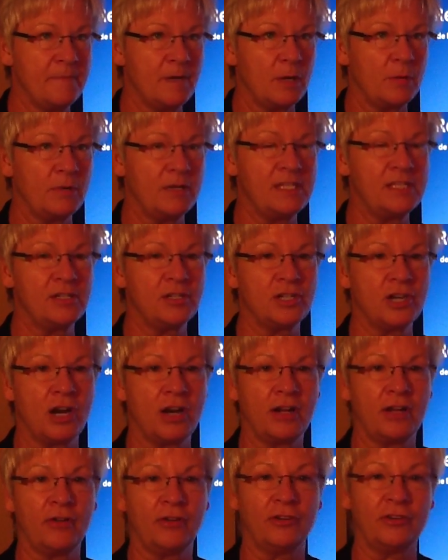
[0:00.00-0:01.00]
research
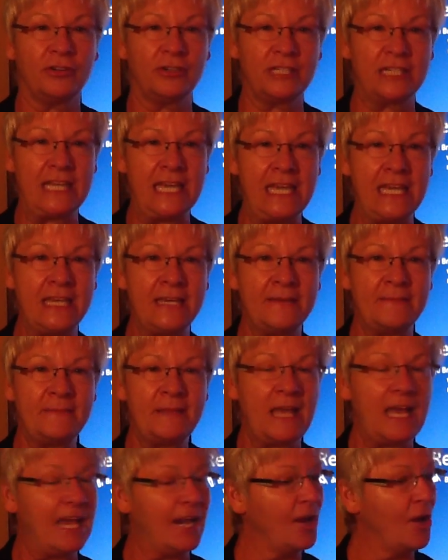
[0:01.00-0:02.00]
article critique,
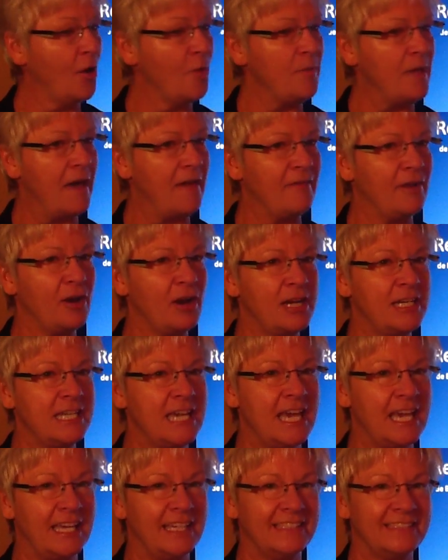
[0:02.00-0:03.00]
and I hope you have a great day.